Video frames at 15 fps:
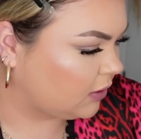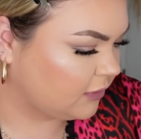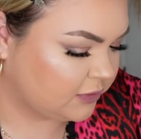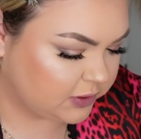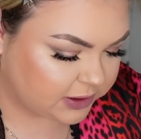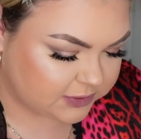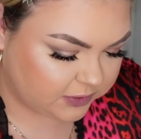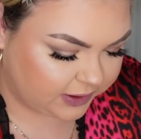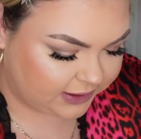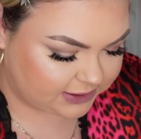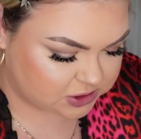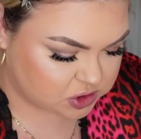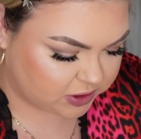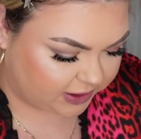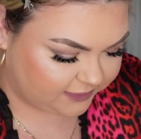So let's go ahead
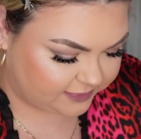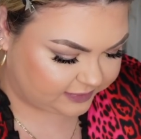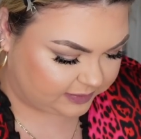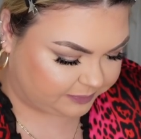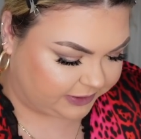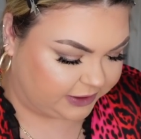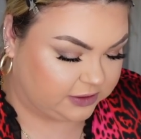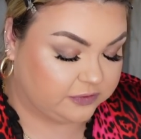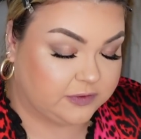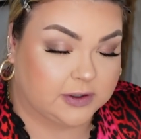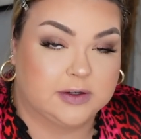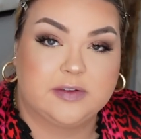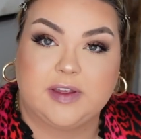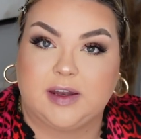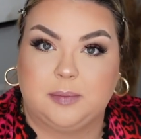and try this lip liner
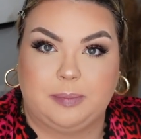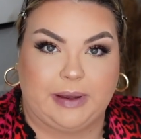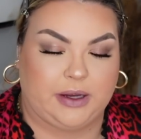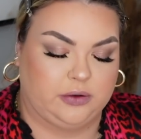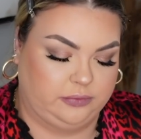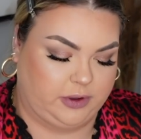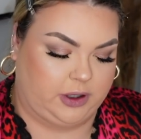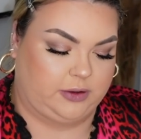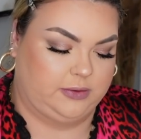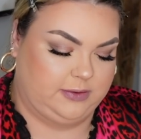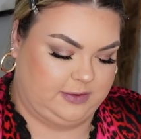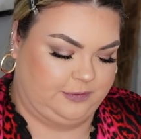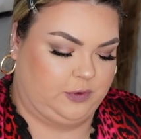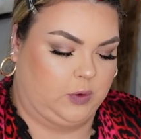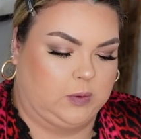first in Bare
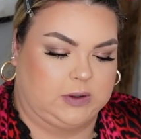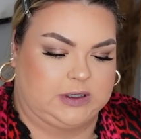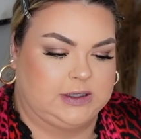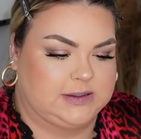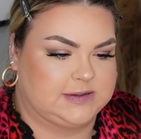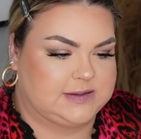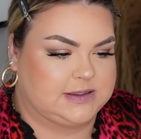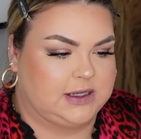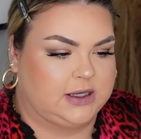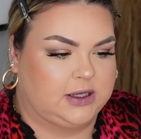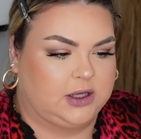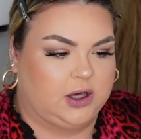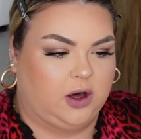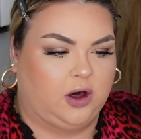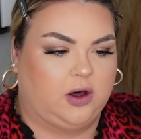Rose, of course.
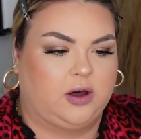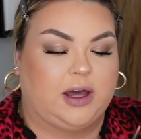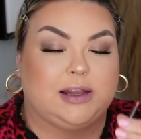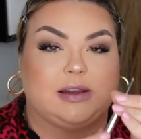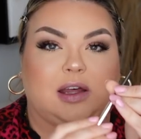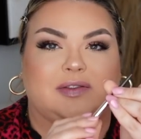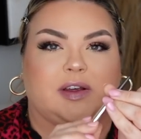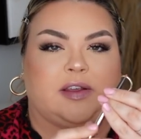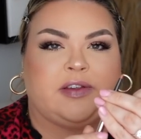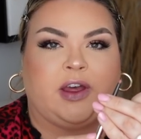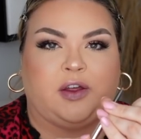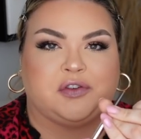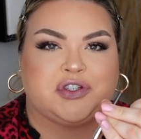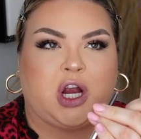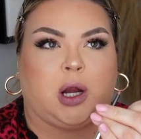Oh, I love a
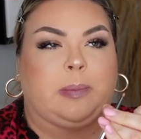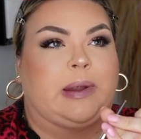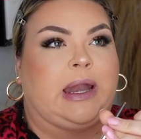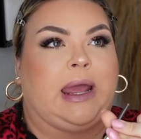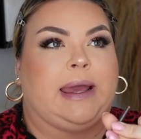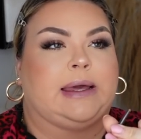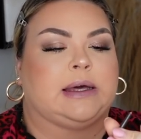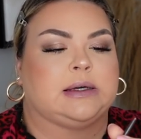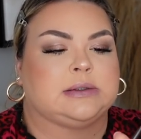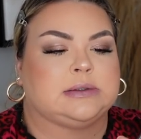self-sharpening.